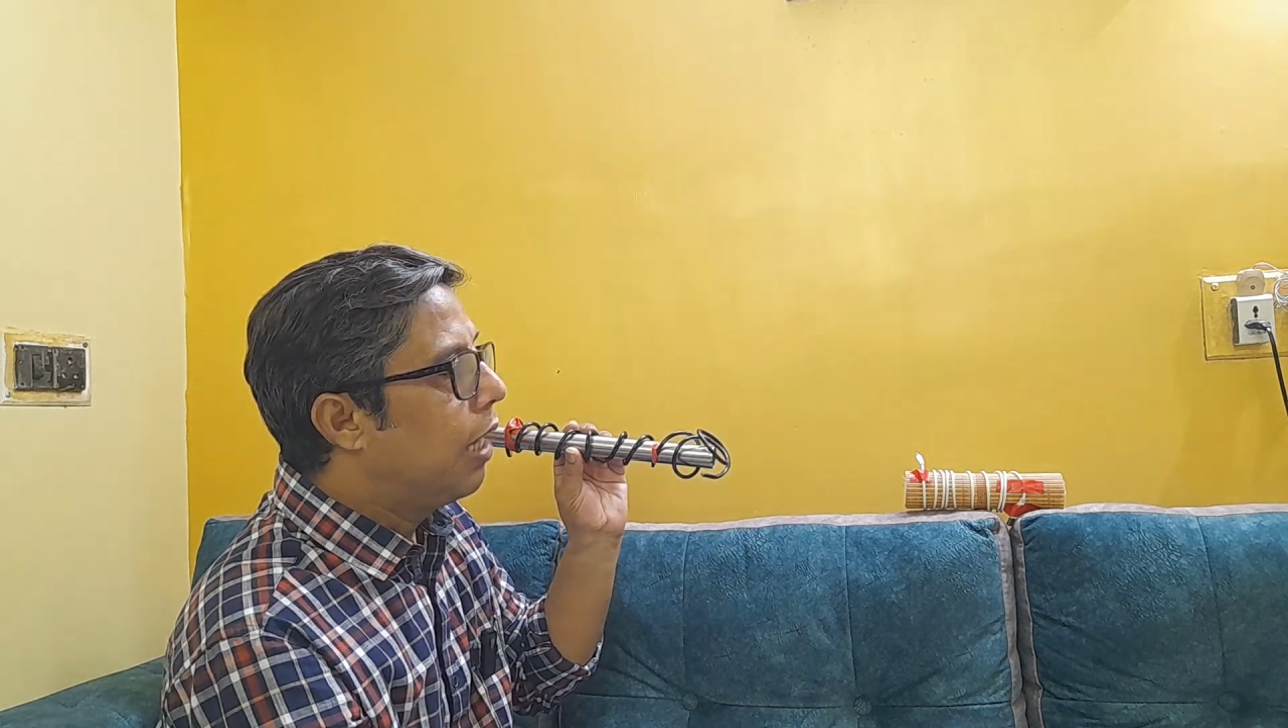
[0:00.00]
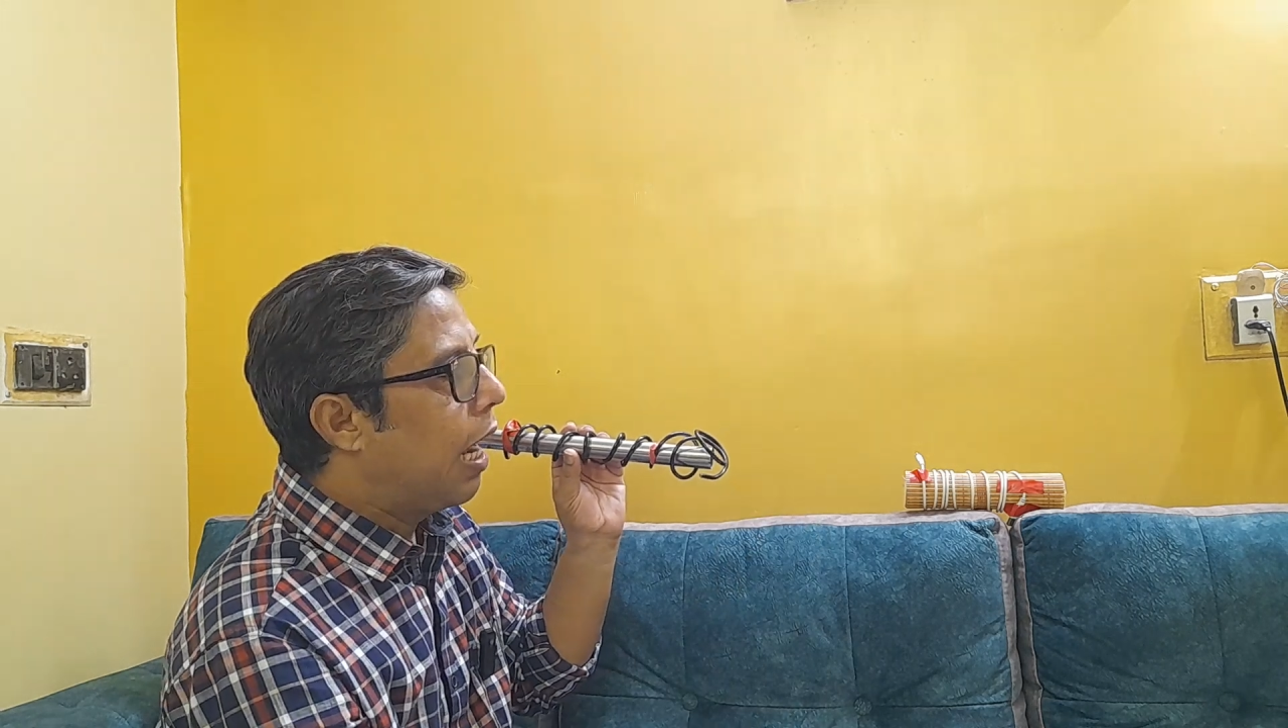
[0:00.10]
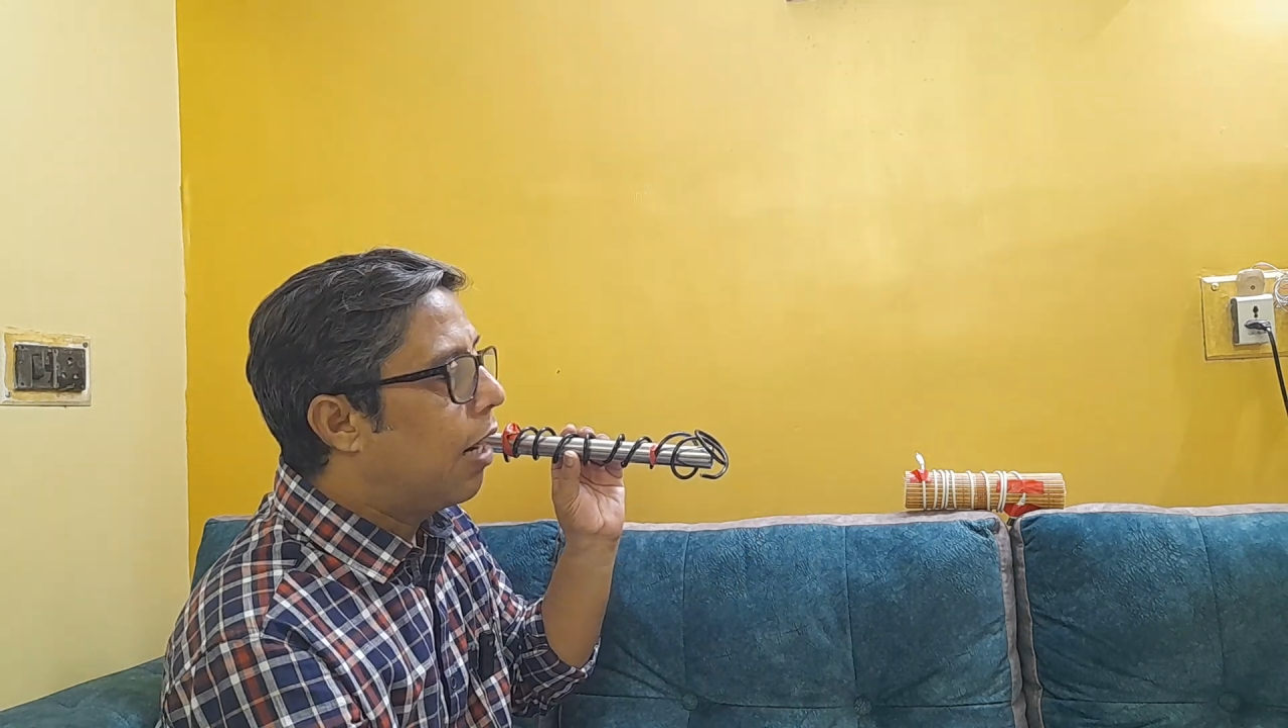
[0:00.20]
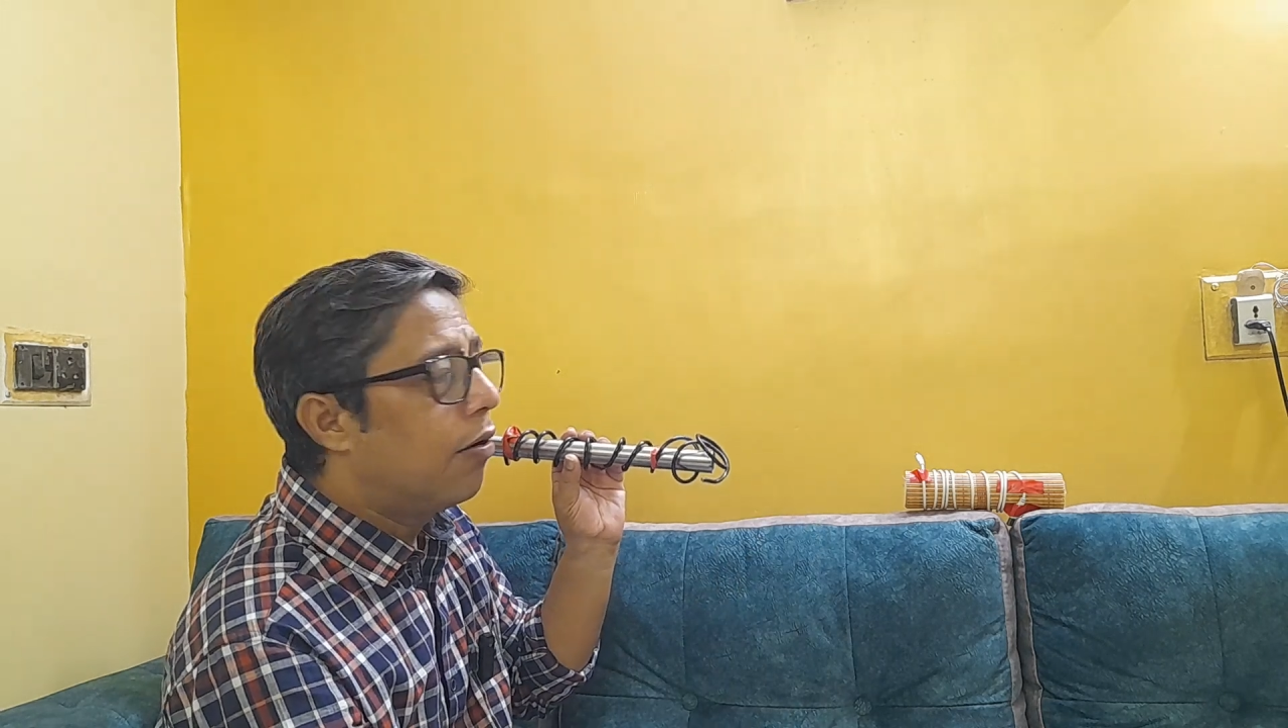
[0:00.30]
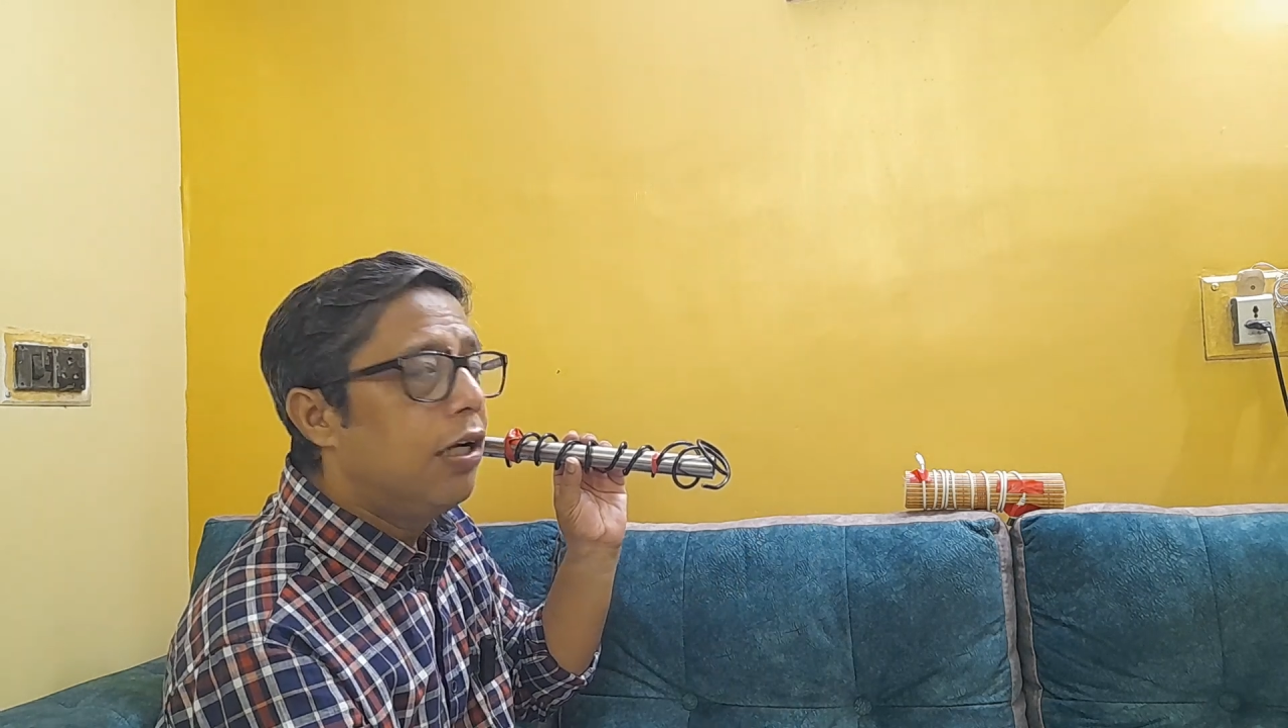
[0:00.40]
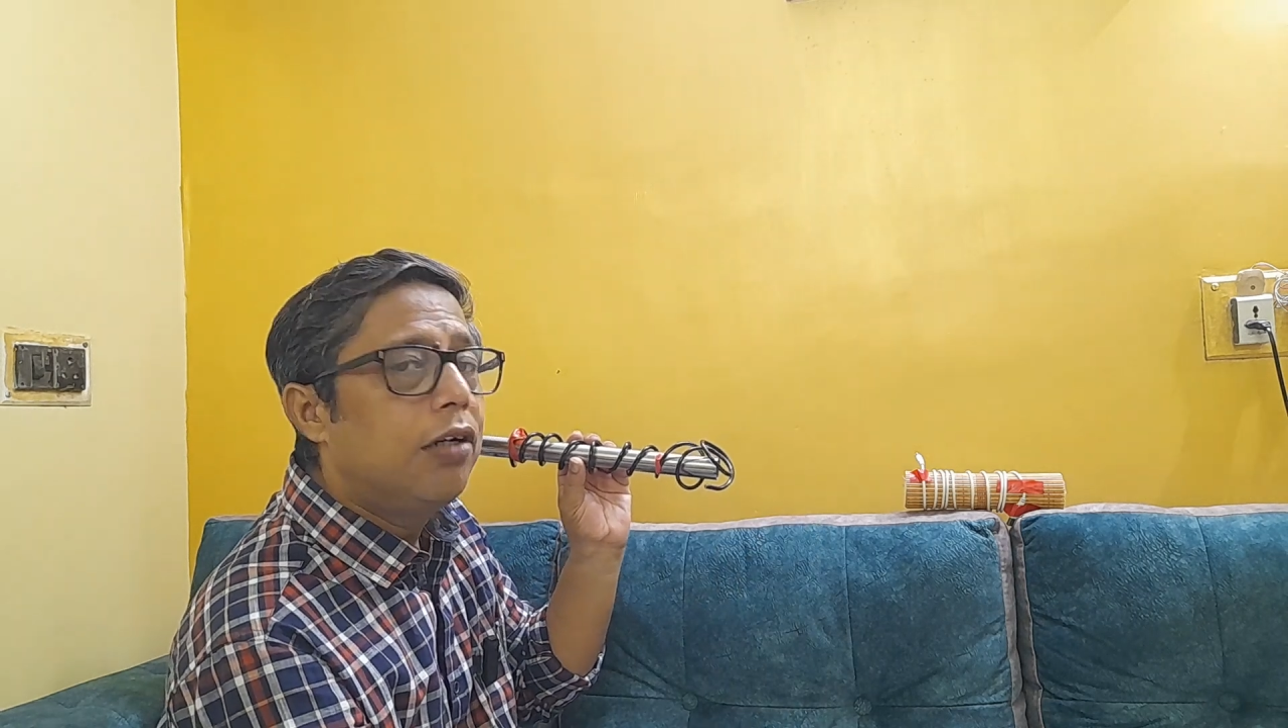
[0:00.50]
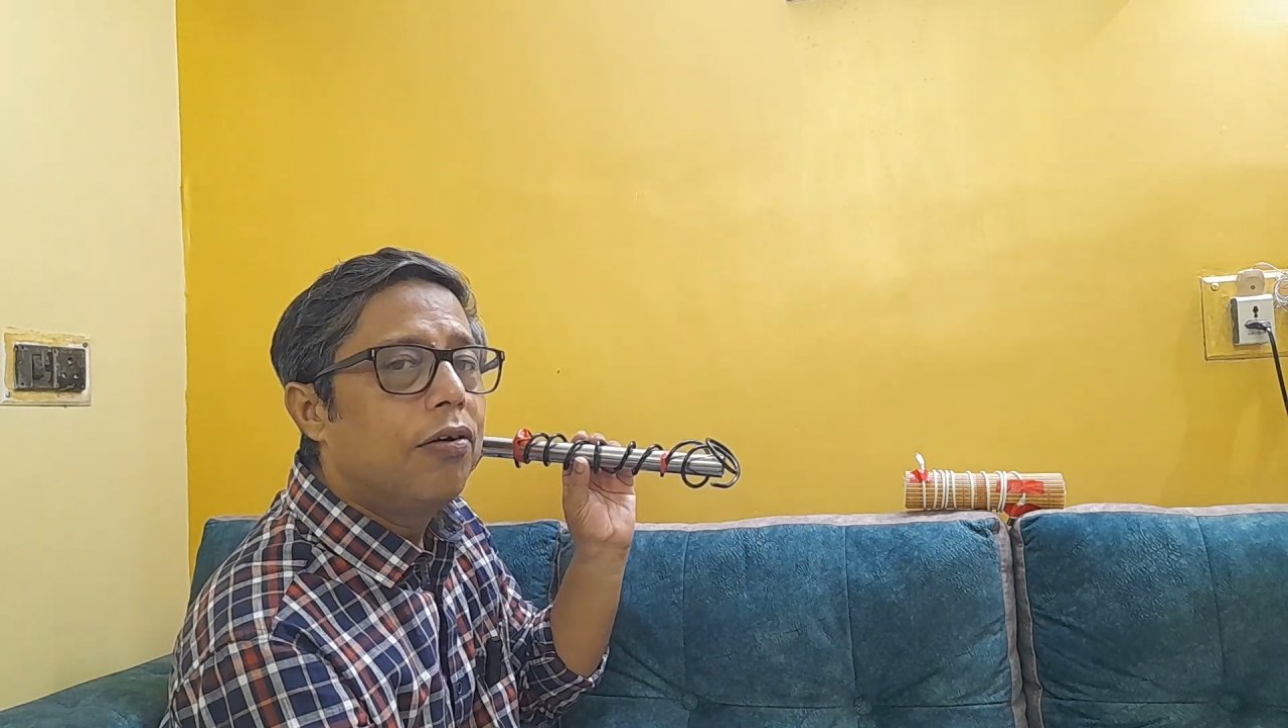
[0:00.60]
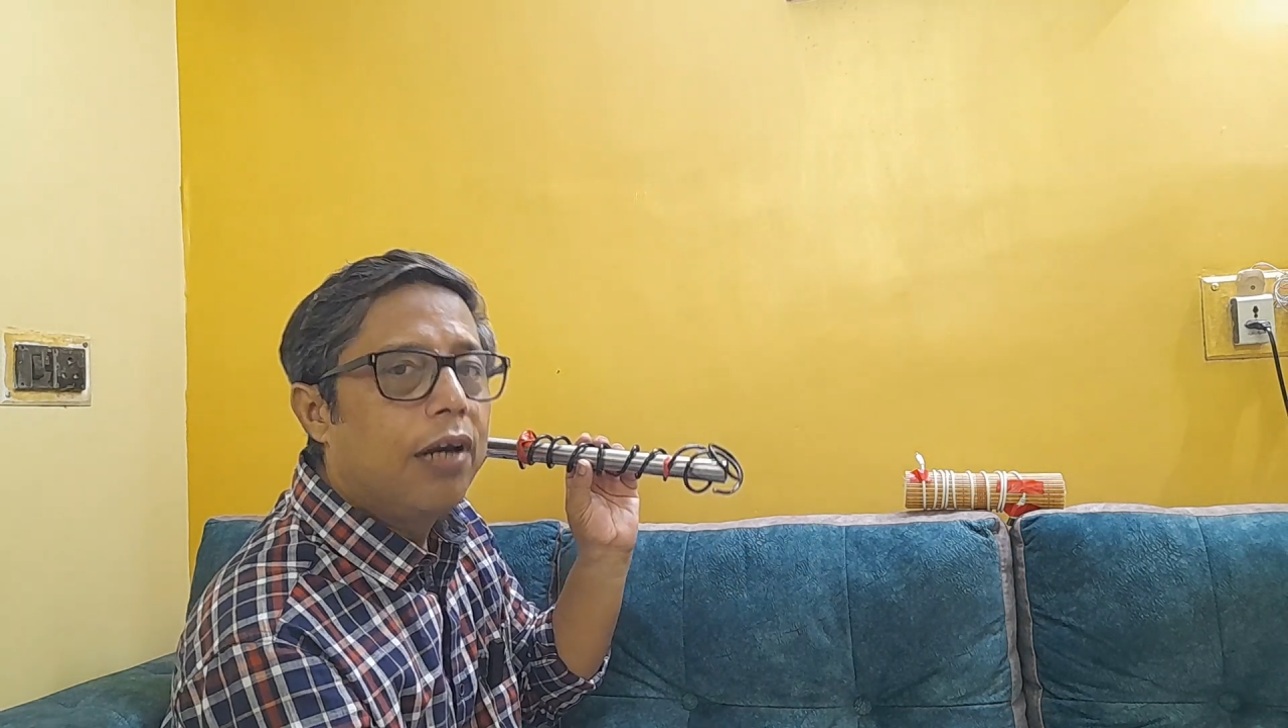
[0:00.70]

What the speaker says: according to